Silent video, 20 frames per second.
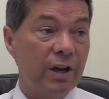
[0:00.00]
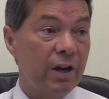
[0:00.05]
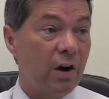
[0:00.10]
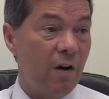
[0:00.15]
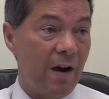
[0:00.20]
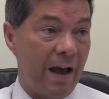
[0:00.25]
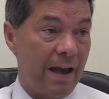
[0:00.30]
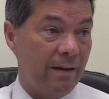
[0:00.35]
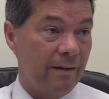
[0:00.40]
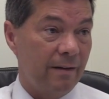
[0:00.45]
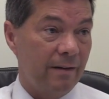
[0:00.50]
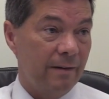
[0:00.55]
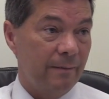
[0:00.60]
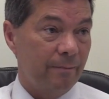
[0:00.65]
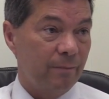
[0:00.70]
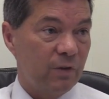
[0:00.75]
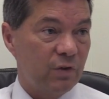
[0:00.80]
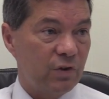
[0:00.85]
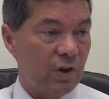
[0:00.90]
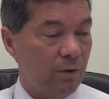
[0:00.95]
your guy.
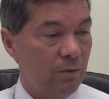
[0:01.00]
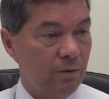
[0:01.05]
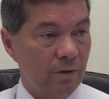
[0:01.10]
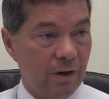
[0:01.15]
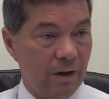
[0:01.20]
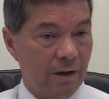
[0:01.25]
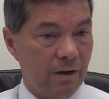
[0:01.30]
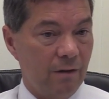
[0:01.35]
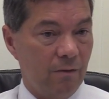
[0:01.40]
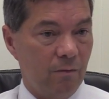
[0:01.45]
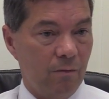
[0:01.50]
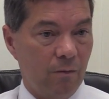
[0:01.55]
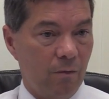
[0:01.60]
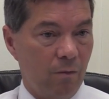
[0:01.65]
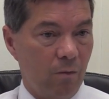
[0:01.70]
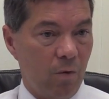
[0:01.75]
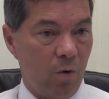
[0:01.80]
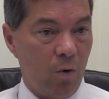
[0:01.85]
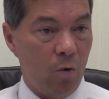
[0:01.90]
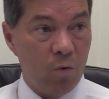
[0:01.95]
Mm. So
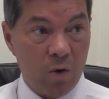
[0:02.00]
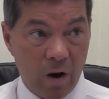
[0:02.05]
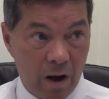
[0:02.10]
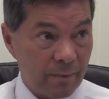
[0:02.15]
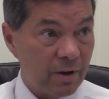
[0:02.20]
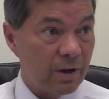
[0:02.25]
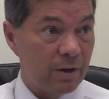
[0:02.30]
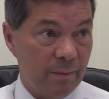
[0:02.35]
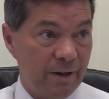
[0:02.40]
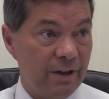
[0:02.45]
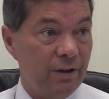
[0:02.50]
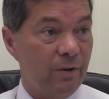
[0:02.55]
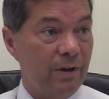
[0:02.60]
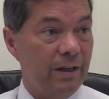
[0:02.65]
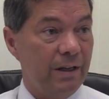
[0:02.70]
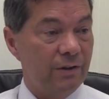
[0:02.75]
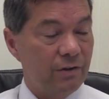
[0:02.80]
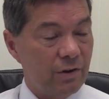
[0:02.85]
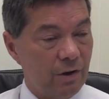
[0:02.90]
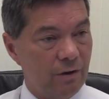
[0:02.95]
all I'm going to be
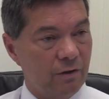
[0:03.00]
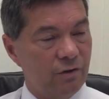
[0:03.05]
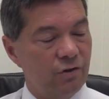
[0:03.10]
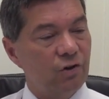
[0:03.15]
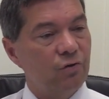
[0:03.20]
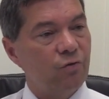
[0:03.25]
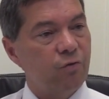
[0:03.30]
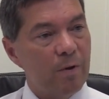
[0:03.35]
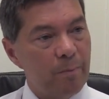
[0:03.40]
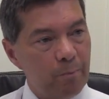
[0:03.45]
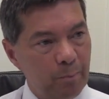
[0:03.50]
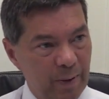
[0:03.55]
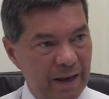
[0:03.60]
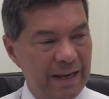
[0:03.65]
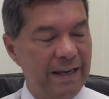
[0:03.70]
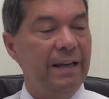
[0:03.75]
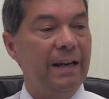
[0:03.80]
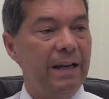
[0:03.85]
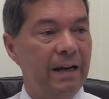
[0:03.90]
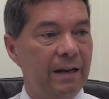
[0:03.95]
doing is just
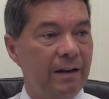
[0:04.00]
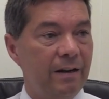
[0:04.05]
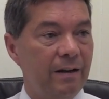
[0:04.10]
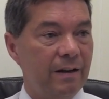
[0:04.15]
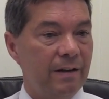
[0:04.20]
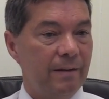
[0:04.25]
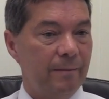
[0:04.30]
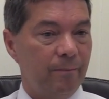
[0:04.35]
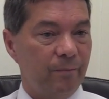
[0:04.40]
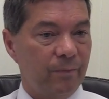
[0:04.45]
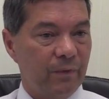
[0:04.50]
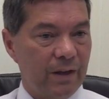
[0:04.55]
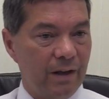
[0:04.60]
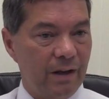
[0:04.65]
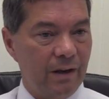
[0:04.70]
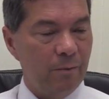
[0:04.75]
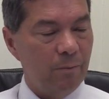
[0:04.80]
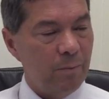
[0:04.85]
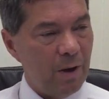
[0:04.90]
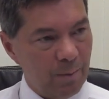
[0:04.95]
repeating.
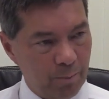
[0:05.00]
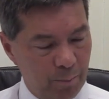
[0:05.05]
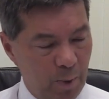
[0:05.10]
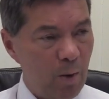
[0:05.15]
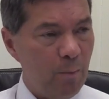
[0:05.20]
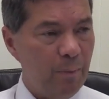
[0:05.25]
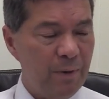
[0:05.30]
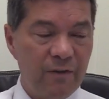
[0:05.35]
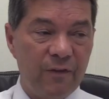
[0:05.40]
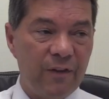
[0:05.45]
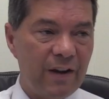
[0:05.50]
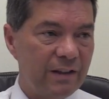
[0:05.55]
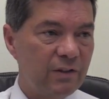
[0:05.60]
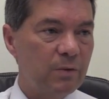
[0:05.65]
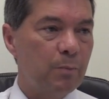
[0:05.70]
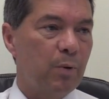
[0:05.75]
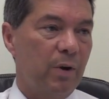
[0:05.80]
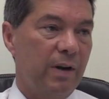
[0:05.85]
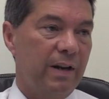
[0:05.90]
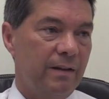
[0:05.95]
And Pompey fans
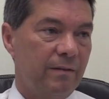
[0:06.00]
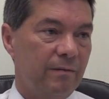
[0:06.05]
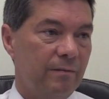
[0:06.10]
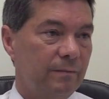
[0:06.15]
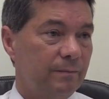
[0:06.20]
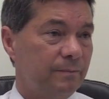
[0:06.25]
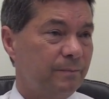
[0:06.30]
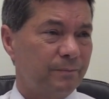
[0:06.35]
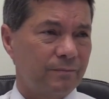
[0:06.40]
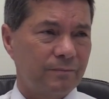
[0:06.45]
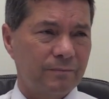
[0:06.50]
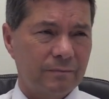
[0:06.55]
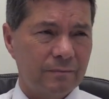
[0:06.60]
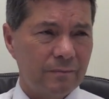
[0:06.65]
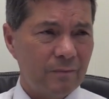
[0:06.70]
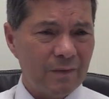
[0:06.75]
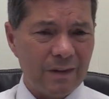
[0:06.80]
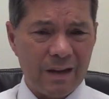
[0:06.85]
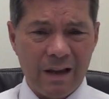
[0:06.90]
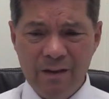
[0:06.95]
are brilliant.
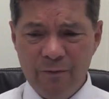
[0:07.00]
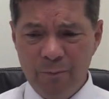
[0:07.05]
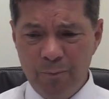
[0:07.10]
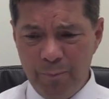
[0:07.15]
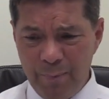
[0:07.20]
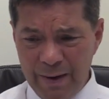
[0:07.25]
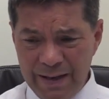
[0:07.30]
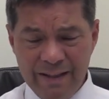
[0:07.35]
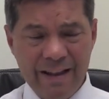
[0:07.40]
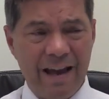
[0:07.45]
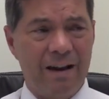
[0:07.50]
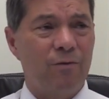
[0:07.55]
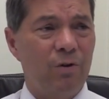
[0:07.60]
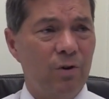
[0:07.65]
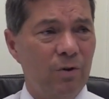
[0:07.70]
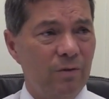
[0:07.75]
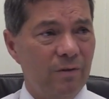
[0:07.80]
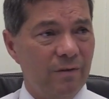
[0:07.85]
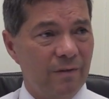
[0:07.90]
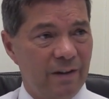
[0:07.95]
They've been that
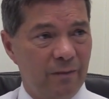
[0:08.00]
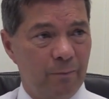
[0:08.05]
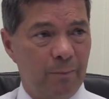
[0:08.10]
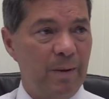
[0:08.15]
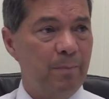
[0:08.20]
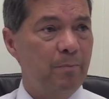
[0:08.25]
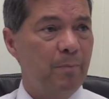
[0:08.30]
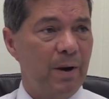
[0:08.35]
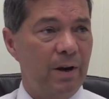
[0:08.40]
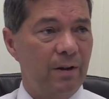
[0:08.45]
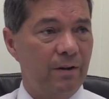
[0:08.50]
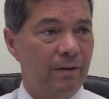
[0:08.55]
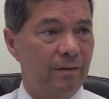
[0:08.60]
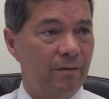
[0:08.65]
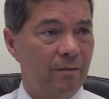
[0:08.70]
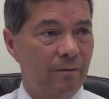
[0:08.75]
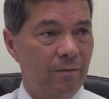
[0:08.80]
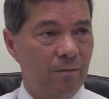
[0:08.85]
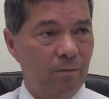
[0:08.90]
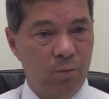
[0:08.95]
route. They've been burned.
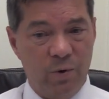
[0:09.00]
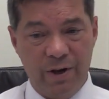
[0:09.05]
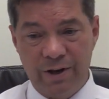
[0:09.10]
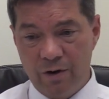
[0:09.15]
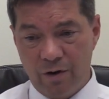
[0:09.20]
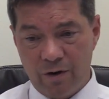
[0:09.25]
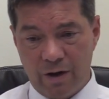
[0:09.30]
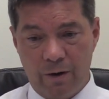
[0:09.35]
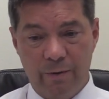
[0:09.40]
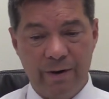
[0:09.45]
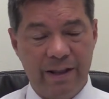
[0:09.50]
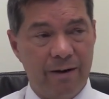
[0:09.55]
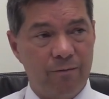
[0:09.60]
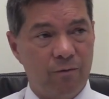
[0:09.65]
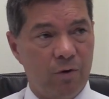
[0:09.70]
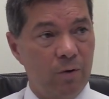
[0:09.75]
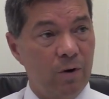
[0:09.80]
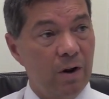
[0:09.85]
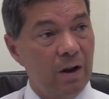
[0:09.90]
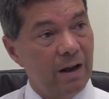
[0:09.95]
We're not going that
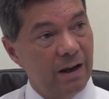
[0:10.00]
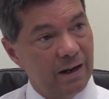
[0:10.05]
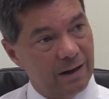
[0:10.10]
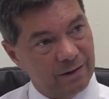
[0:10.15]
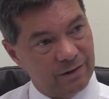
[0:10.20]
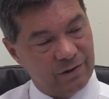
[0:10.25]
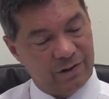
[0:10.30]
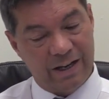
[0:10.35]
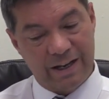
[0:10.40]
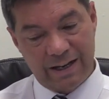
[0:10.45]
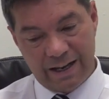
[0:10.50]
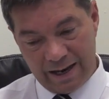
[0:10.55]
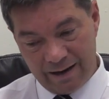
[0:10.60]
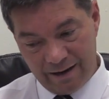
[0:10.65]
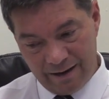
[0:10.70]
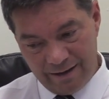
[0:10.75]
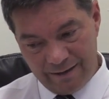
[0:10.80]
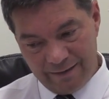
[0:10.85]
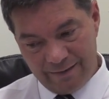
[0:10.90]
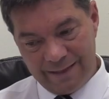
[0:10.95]
route. And I'll say again,
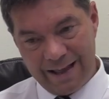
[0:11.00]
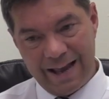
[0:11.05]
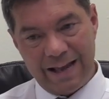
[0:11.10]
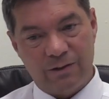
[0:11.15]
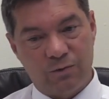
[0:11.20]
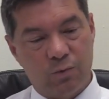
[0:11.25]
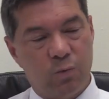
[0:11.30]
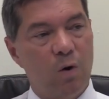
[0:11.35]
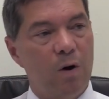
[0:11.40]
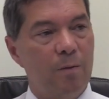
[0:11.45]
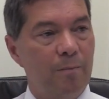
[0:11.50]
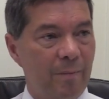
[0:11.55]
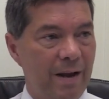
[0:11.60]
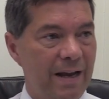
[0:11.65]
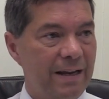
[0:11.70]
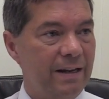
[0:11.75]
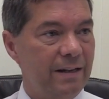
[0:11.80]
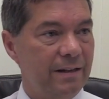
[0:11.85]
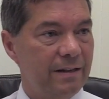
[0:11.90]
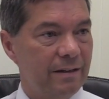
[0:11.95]
that's what
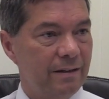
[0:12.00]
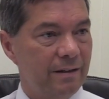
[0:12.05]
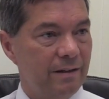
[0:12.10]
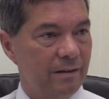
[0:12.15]
made,